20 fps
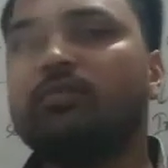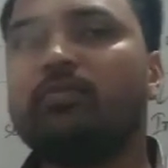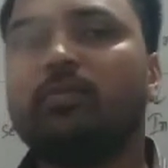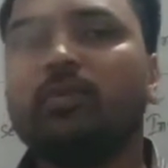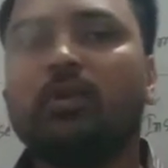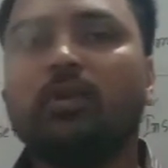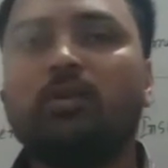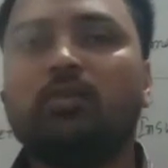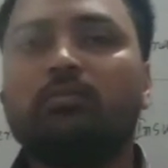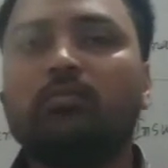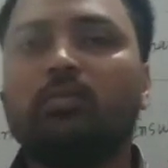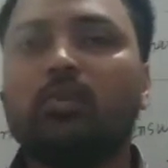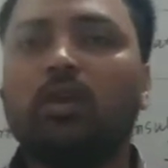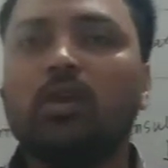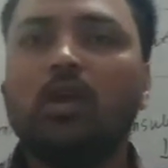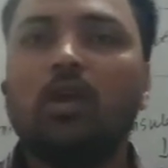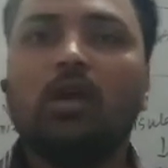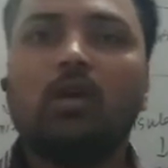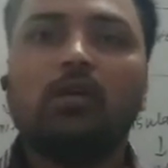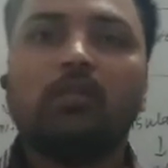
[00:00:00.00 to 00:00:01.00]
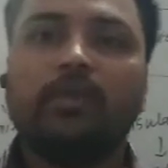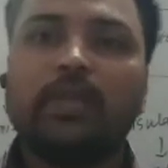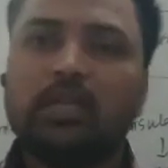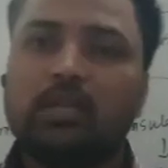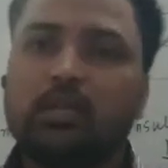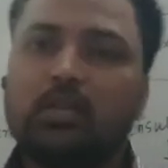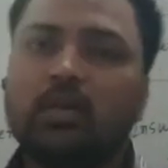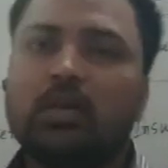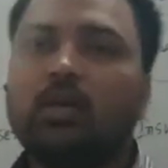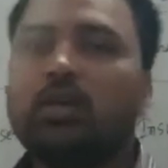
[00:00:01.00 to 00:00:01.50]
from
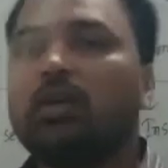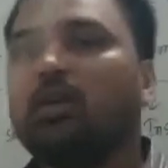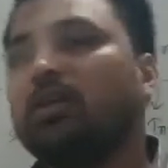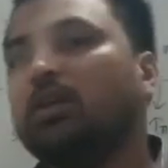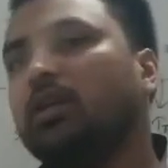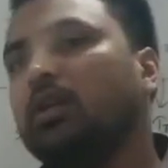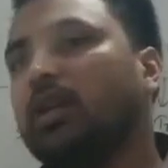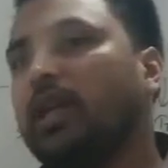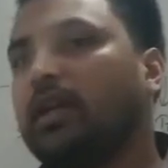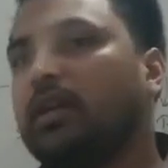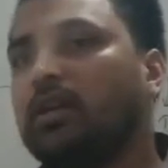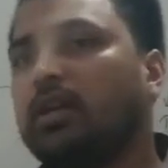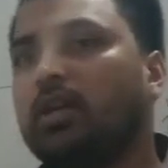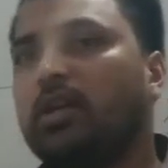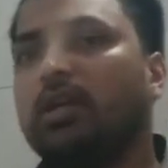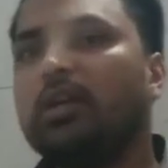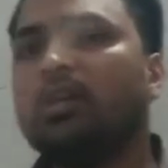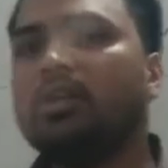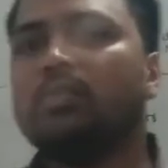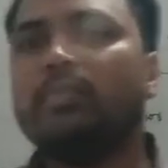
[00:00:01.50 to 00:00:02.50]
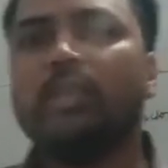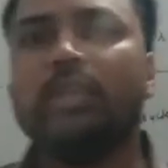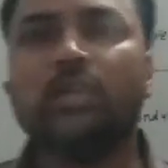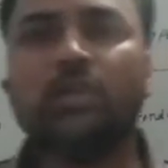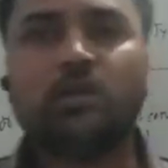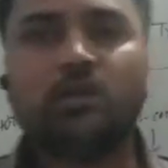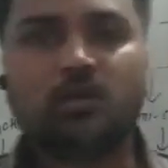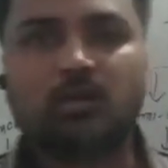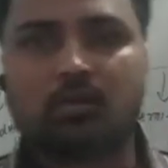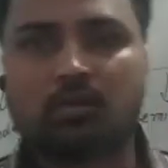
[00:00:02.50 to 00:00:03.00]
when the electric current
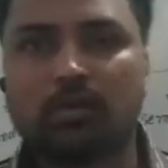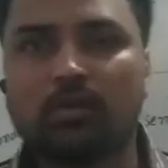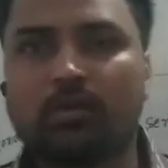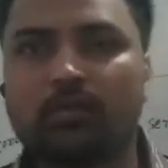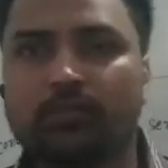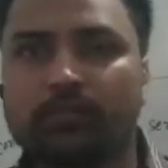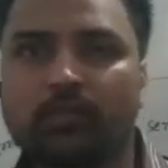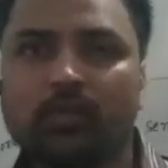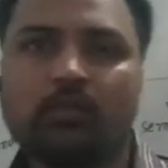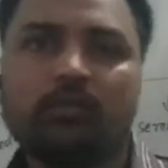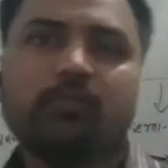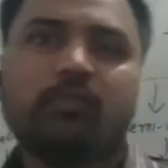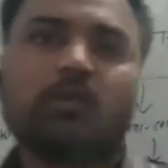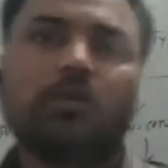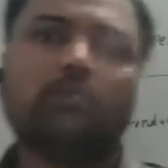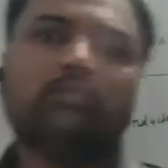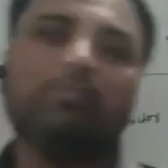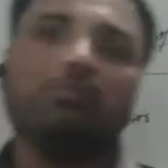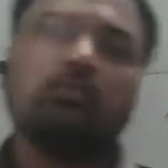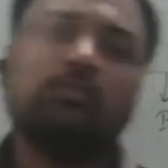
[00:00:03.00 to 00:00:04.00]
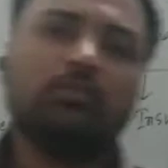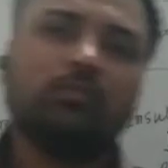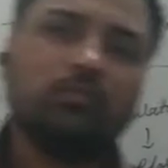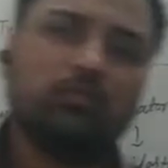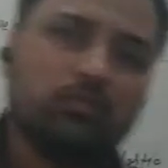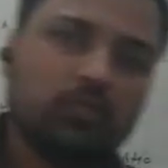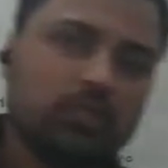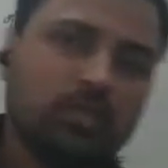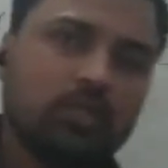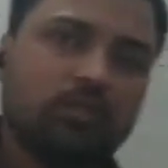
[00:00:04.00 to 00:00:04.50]
will flow from
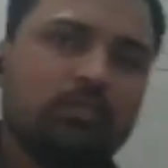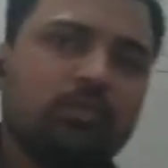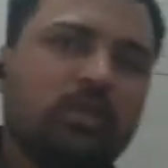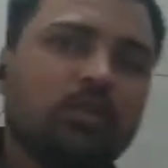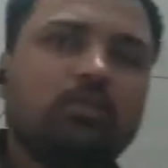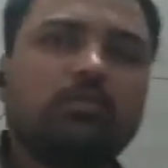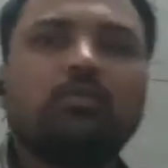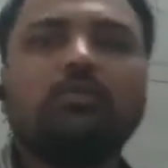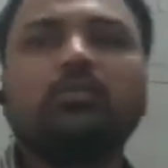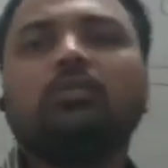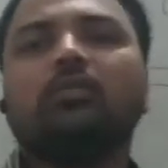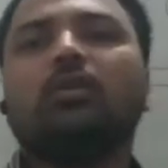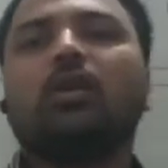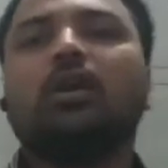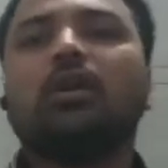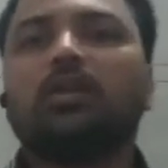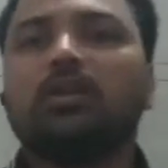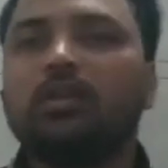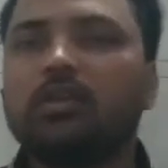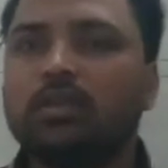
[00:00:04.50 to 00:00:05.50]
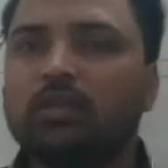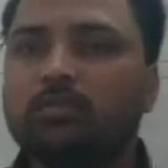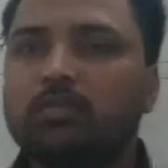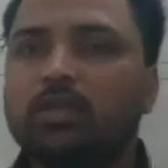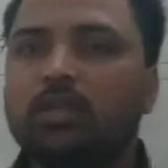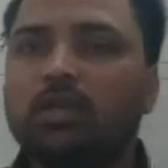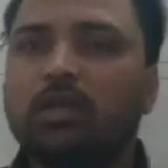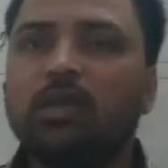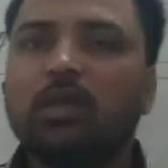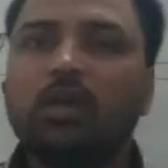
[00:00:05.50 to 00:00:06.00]
one terminal to another
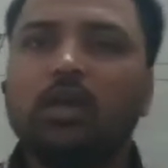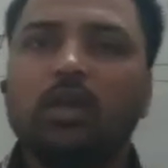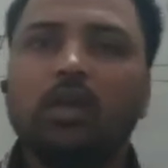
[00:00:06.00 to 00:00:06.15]
terminal.